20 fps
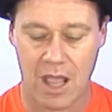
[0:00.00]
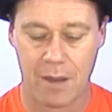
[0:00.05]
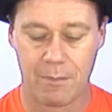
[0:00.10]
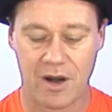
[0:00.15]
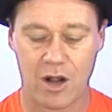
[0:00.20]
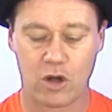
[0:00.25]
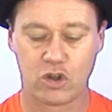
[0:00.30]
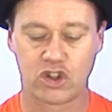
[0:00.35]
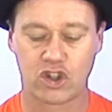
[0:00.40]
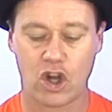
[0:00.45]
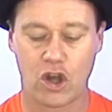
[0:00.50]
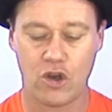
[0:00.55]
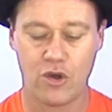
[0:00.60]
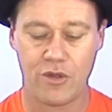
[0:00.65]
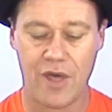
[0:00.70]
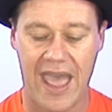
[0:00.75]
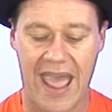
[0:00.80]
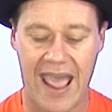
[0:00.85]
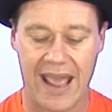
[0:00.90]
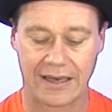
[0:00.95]
But I'll show you
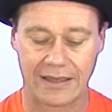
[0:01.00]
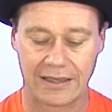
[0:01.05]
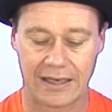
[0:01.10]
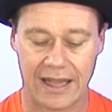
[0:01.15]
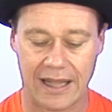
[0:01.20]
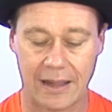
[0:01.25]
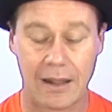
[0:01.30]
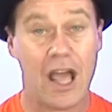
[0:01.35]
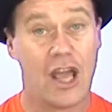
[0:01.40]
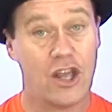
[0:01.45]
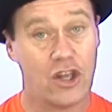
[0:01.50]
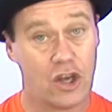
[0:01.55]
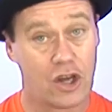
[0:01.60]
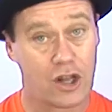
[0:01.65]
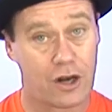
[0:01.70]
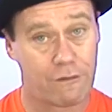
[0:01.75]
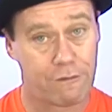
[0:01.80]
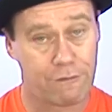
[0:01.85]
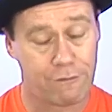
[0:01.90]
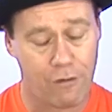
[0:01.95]
the handling. You're
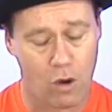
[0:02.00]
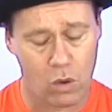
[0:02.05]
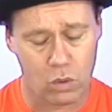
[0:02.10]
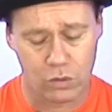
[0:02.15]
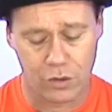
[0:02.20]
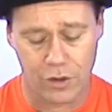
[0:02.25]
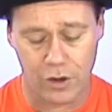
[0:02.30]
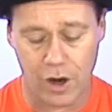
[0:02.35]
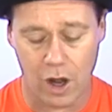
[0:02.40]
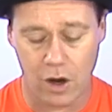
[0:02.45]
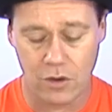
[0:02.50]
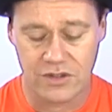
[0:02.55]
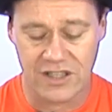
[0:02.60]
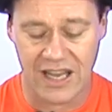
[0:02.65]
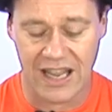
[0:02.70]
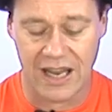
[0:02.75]
going to fold the note